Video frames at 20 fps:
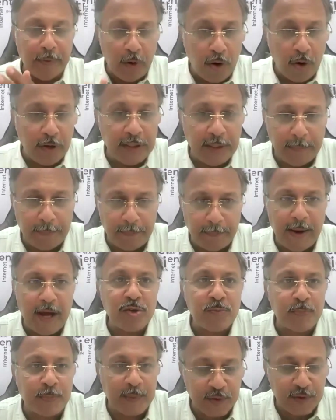all the
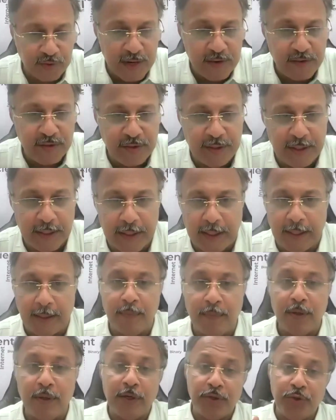past presidents in the
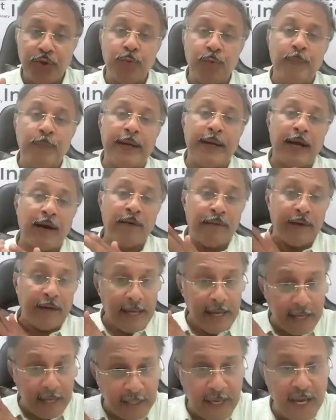club. You may have
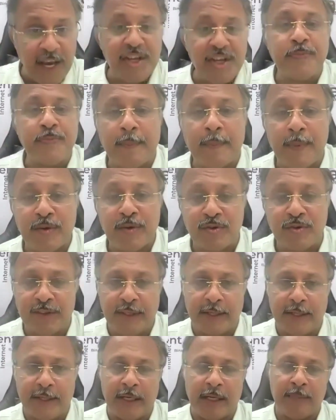AKS members
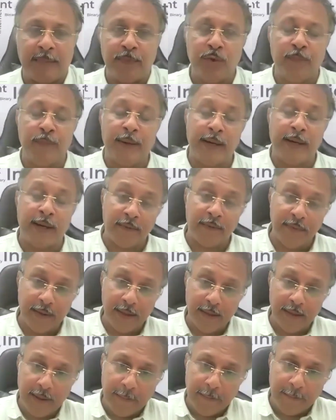in the club. You may have
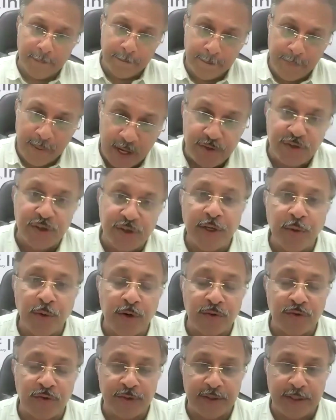major
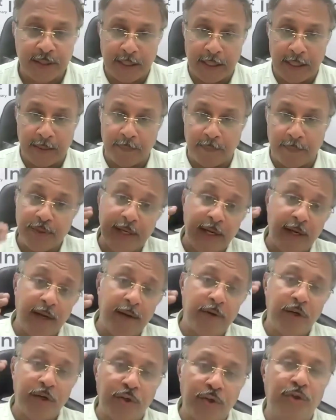donors in the club.
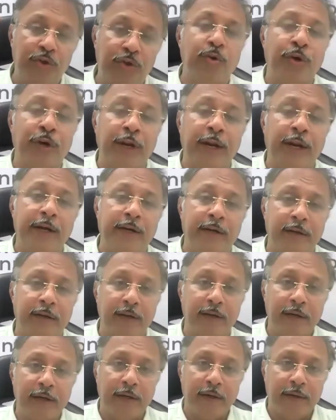They donate
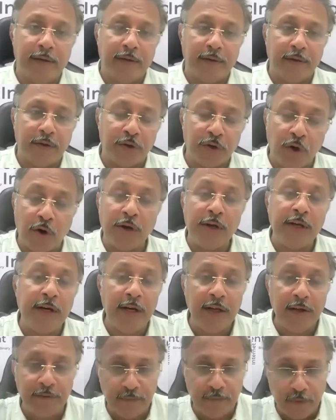
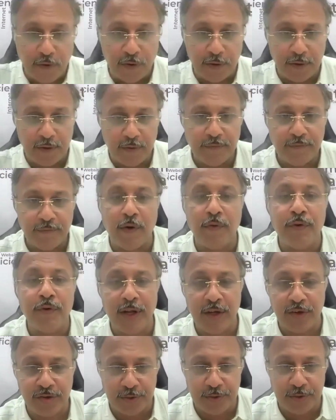royally for
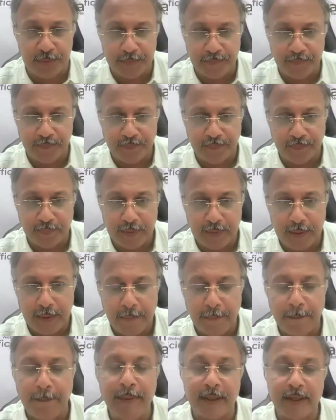foundation.
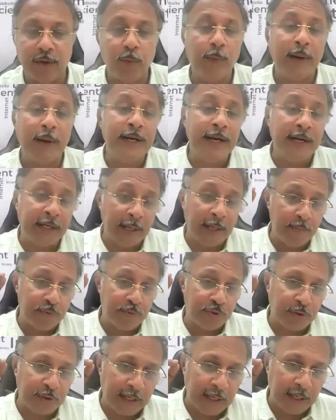But when it
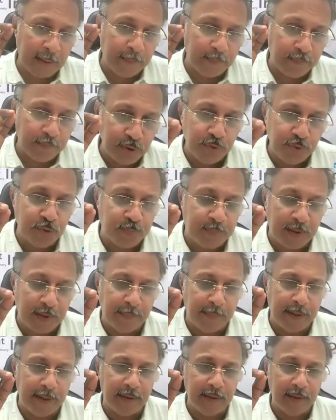comes to club dues
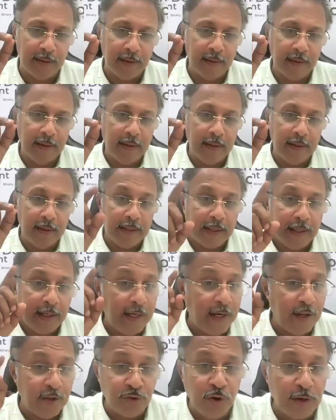payment,
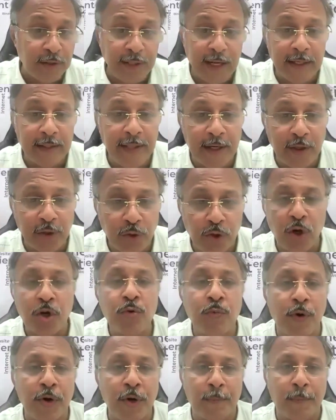it is not that they do
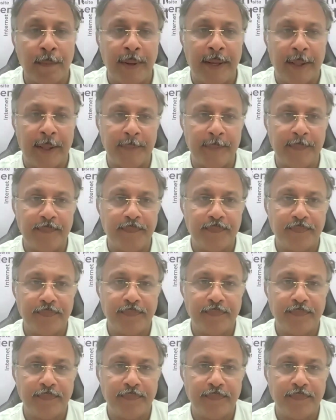not want to pay.